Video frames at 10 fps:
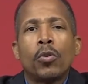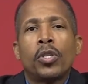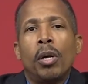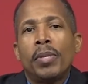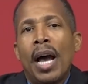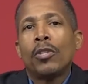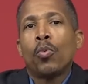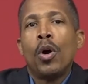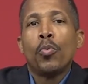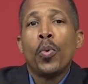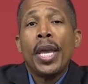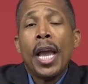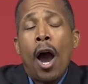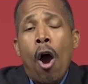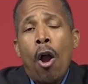So sometimes when
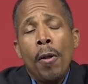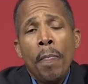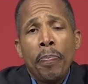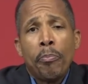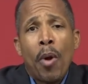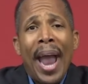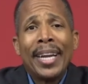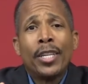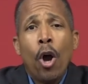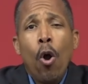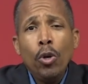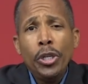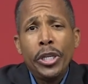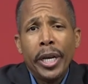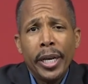we are
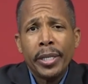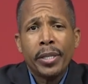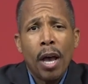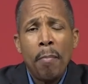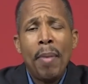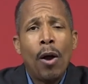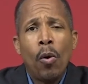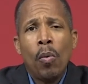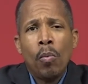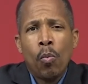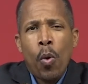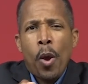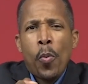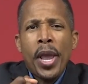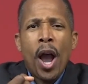braggadocious about
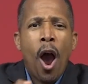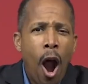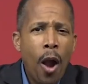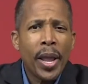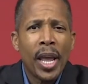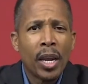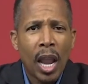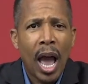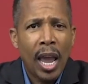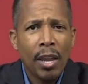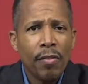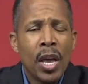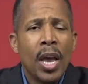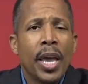where we are in life,